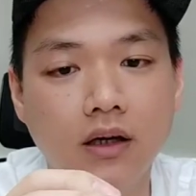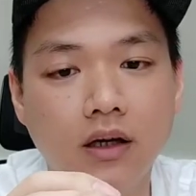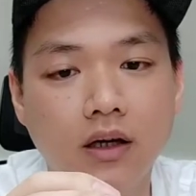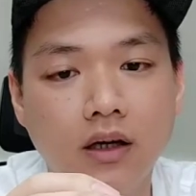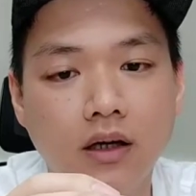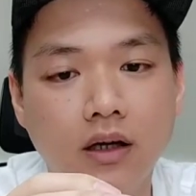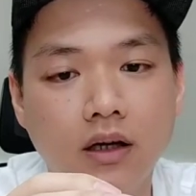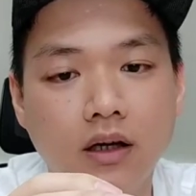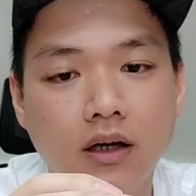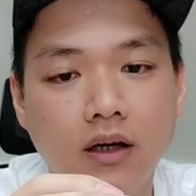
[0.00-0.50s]

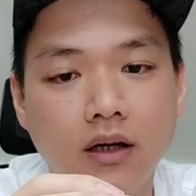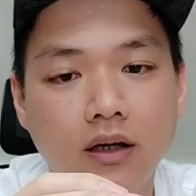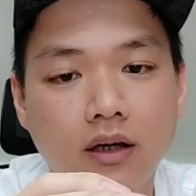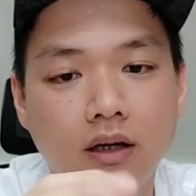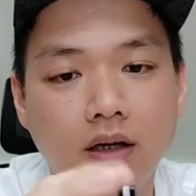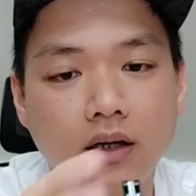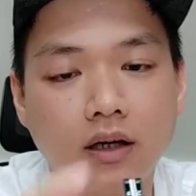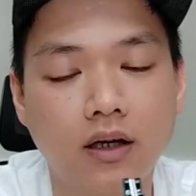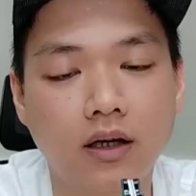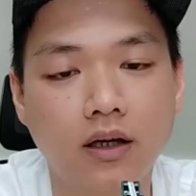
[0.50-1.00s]
and
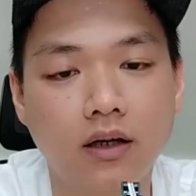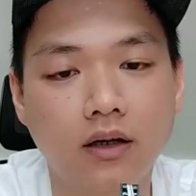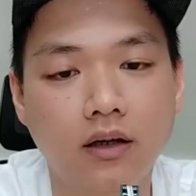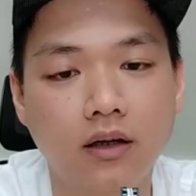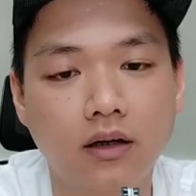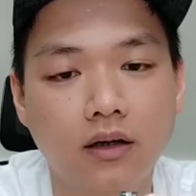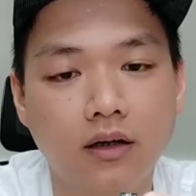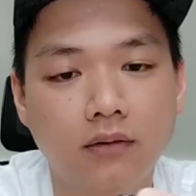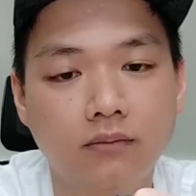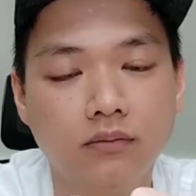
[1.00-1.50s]
then
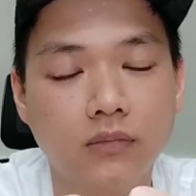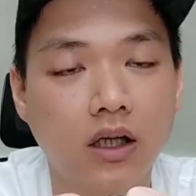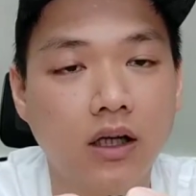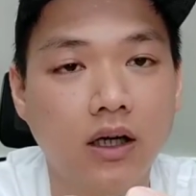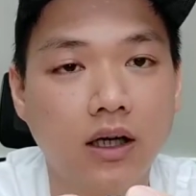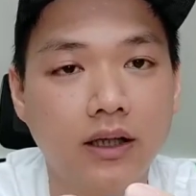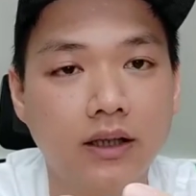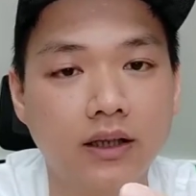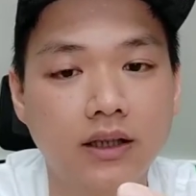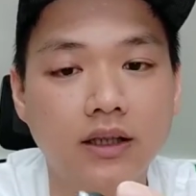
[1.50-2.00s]

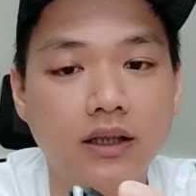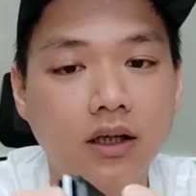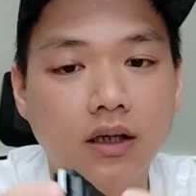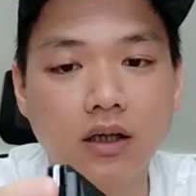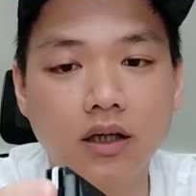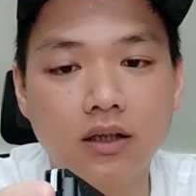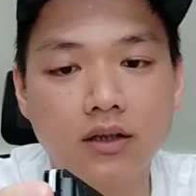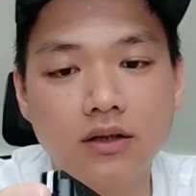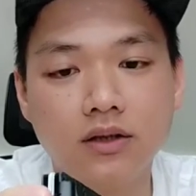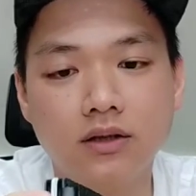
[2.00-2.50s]
ID
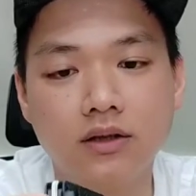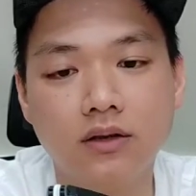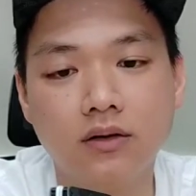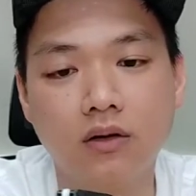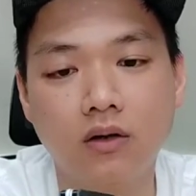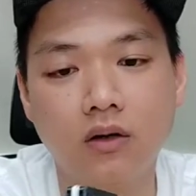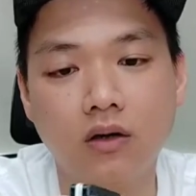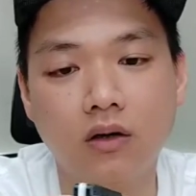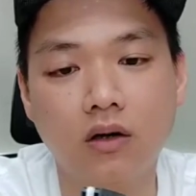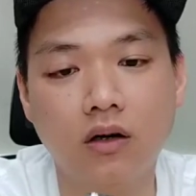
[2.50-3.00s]
cards,
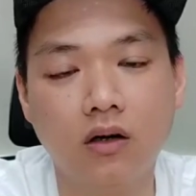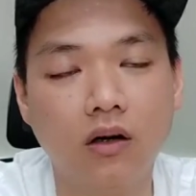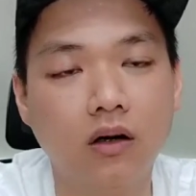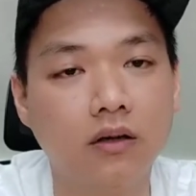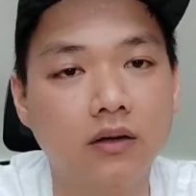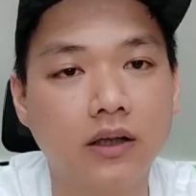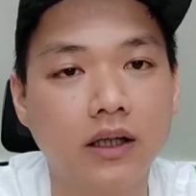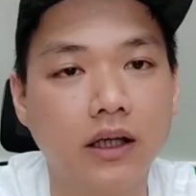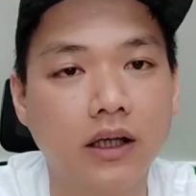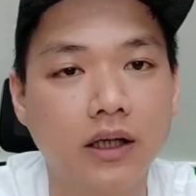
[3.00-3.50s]
or
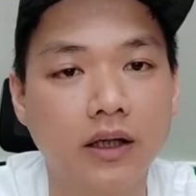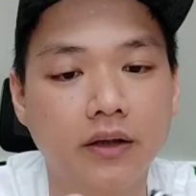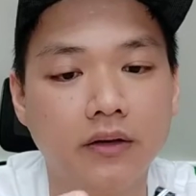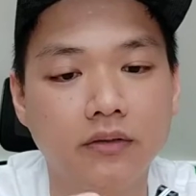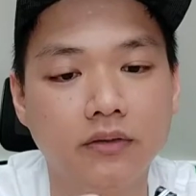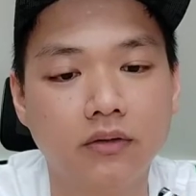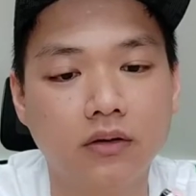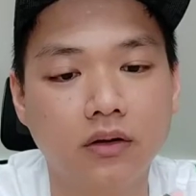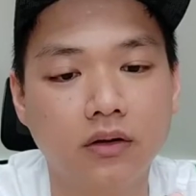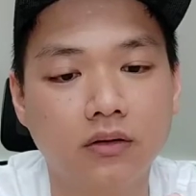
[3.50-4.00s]
then
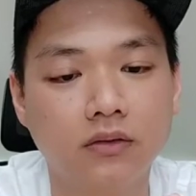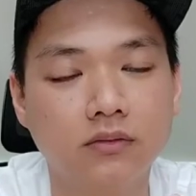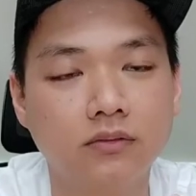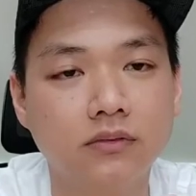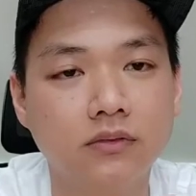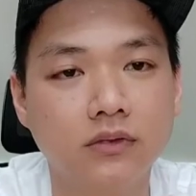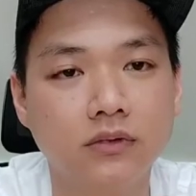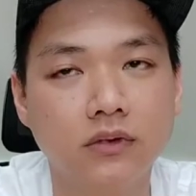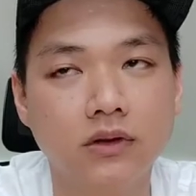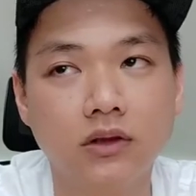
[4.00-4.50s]

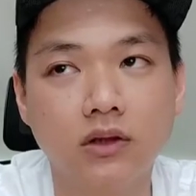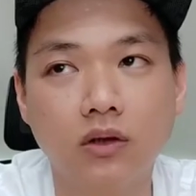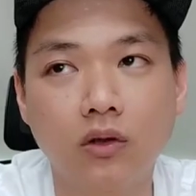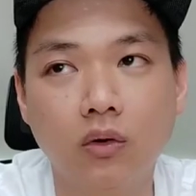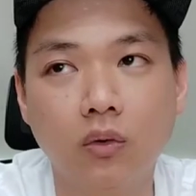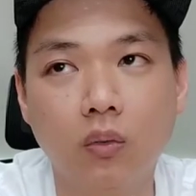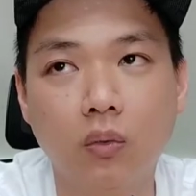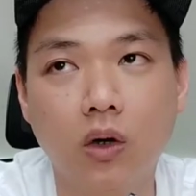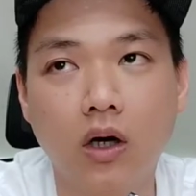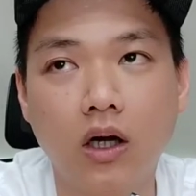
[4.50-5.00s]

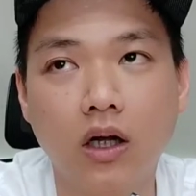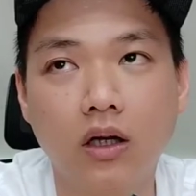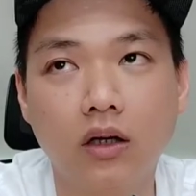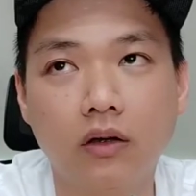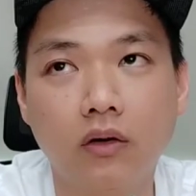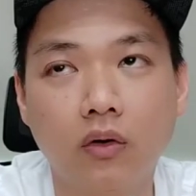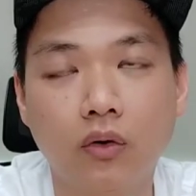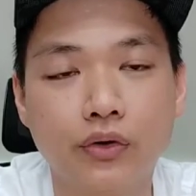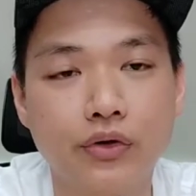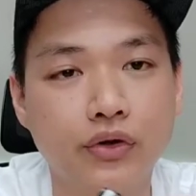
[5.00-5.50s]
1
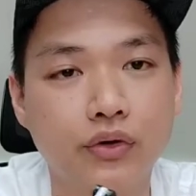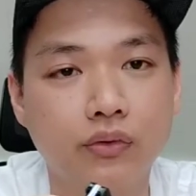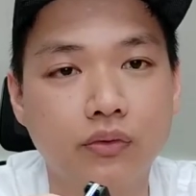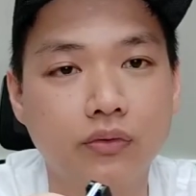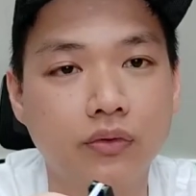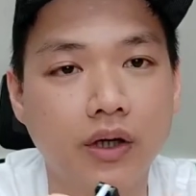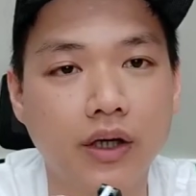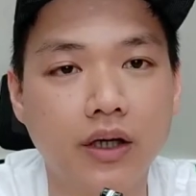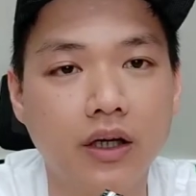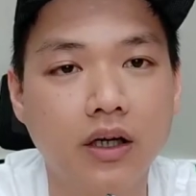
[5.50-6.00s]
or 2
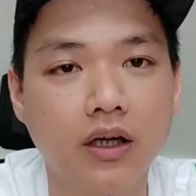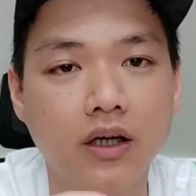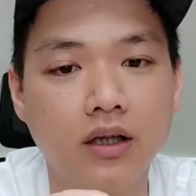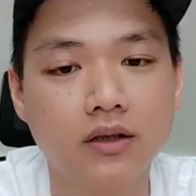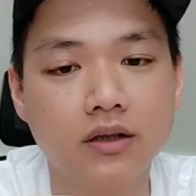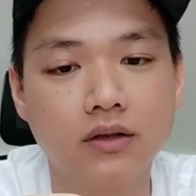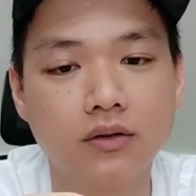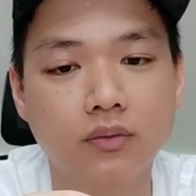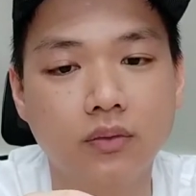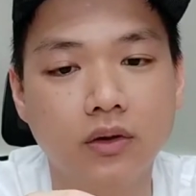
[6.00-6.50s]
credit
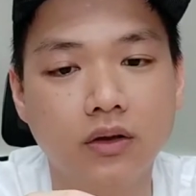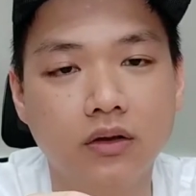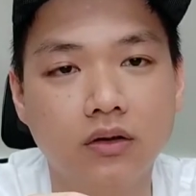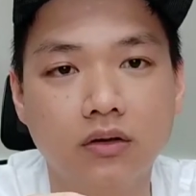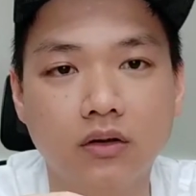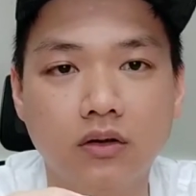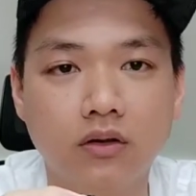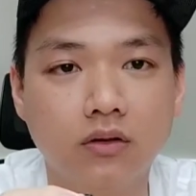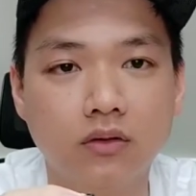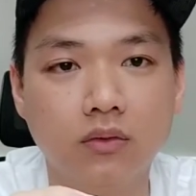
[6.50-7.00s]
cards with
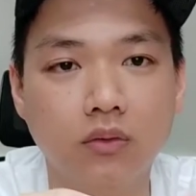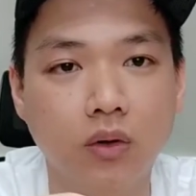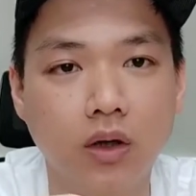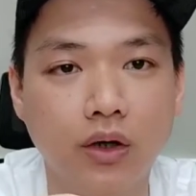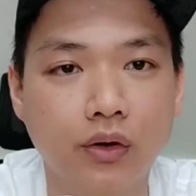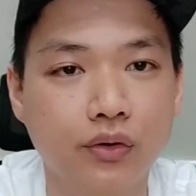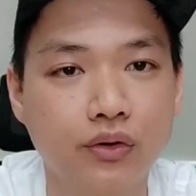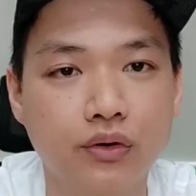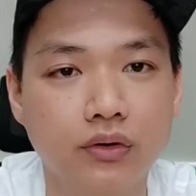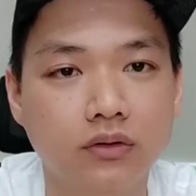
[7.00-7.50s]
1 or
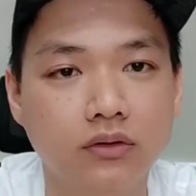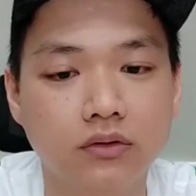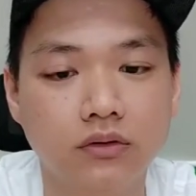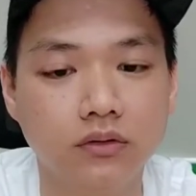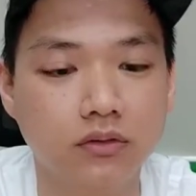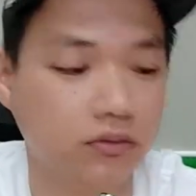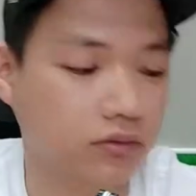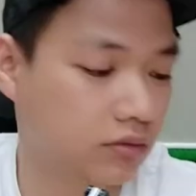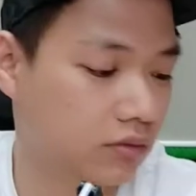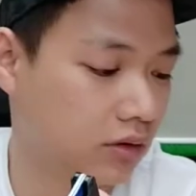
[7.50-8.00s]
2
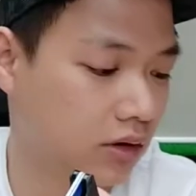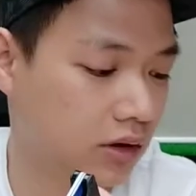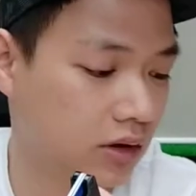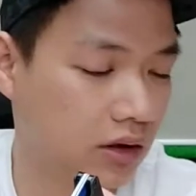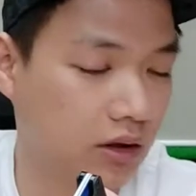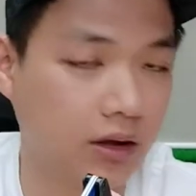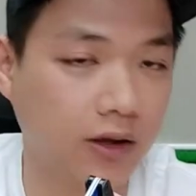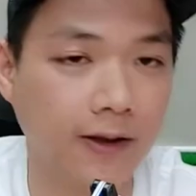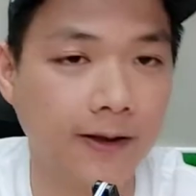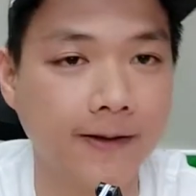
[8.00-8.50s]

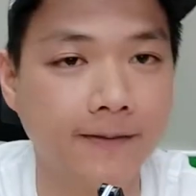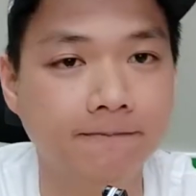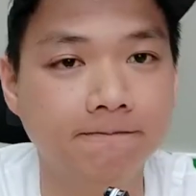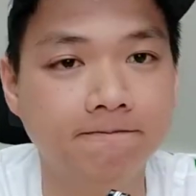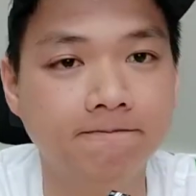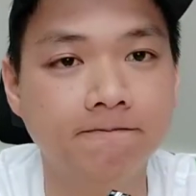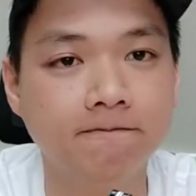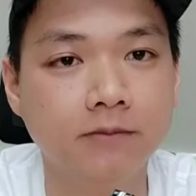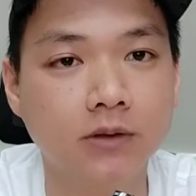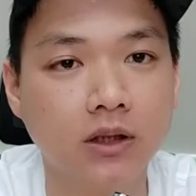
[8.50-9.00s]

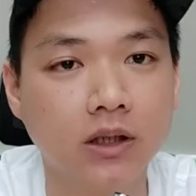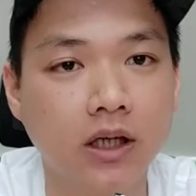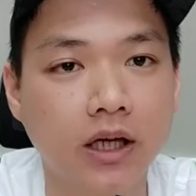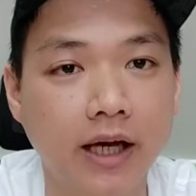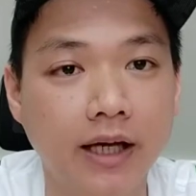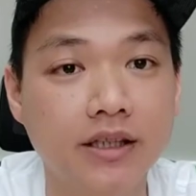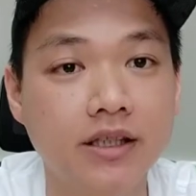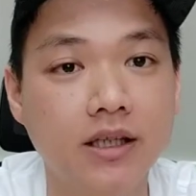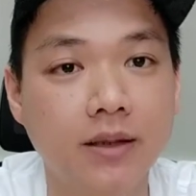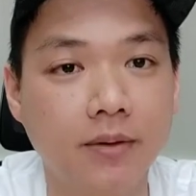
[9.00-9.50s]

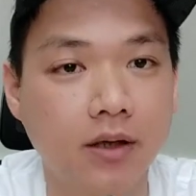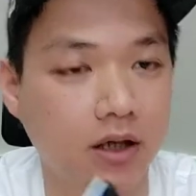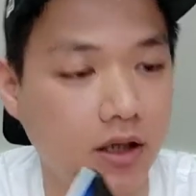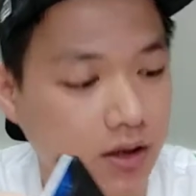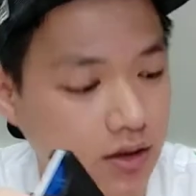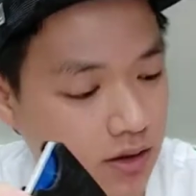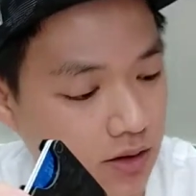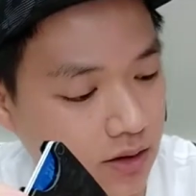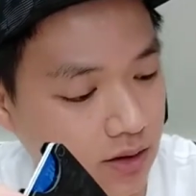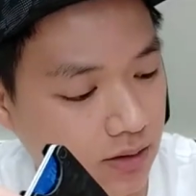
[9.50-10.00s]
ATM
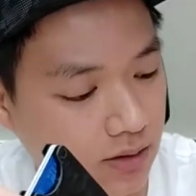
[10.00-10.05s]
cards.